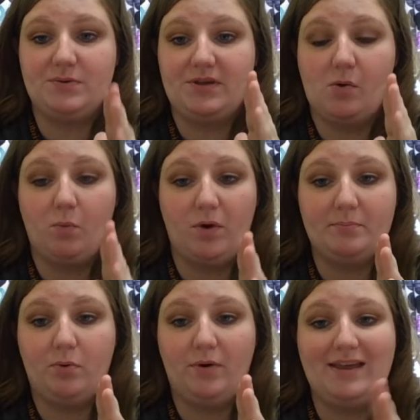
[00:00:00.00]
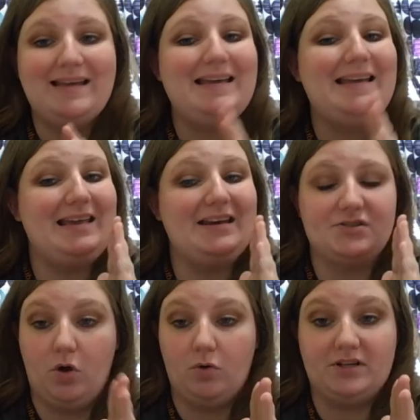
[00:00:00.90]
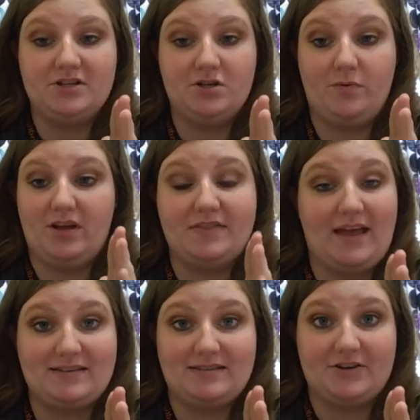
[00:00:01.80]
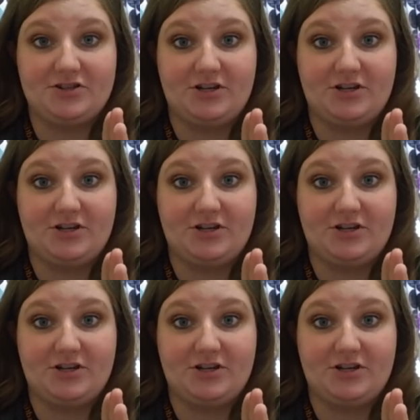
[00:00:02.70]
one point, it is only doing on that section.